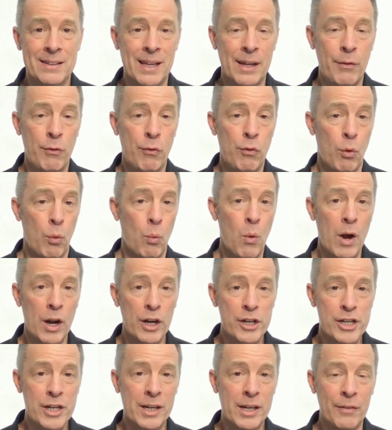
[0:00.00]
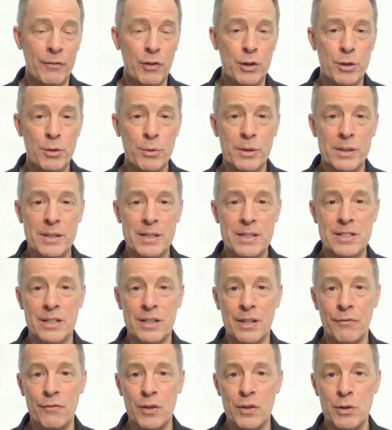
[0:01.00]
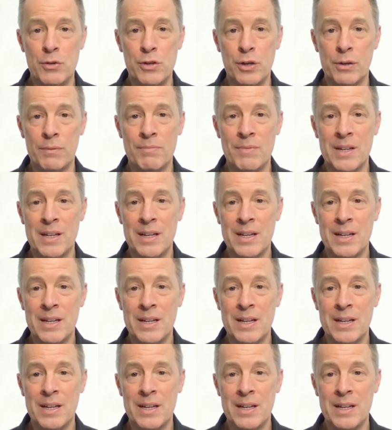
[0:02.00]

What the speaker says: Thank you for watching if you're doing this in the future.